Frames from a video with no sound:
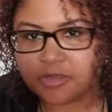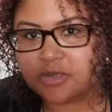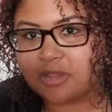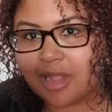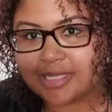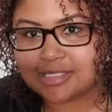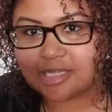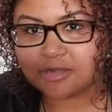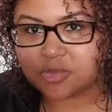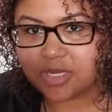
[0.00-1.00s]
doing the last
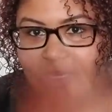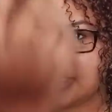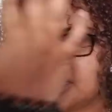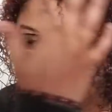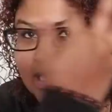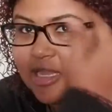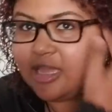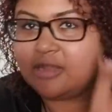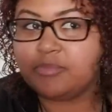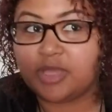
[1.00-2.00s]
year in 2019
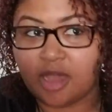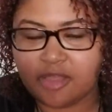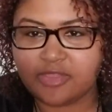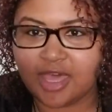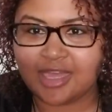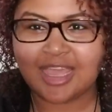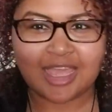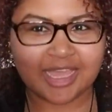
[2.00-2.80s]
and beyond that